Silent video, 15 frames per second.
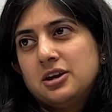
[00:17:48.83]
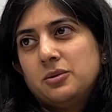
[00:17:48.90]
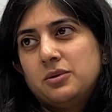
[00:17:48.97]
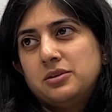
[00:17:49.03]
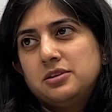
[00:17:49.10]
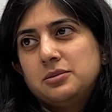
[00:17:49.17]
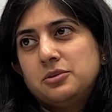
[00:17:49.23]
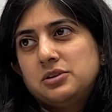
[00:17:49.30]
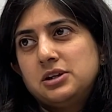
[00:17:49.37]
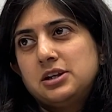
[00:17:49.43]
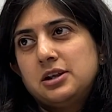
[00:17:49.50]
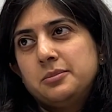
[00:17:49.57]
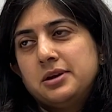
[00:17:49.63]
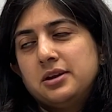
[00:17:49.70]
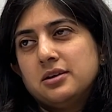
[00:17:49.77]
What do you think about
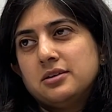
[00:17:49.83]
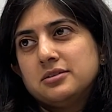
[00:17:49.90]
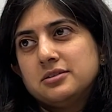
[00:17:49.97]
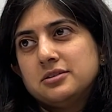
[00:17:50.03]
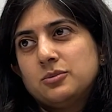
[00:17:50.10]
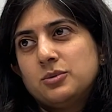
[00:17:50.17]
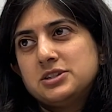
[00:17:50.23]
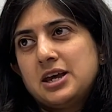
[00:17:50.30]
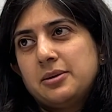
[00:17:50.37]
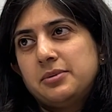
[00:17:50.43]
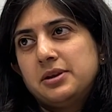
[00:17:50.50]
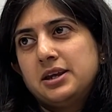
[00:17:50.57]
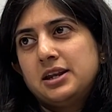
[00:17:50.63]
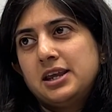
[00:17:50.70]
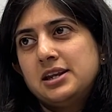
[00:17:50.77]
retail media? What's
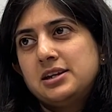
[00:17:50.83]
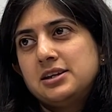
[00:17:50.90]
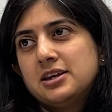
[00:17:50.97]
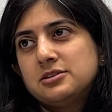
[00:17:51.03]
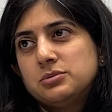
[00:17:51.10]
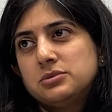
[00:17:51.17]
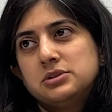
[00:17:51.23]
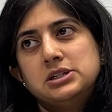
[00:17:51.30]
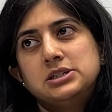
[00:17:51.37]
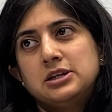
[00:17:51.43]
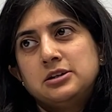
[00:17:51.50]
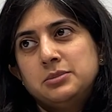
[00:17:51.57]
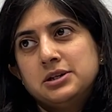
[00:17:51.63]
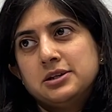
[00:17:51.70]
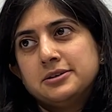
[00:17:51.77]
happening at ATS with
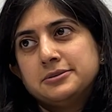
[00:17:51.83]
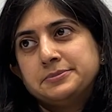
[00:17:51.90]
retail media?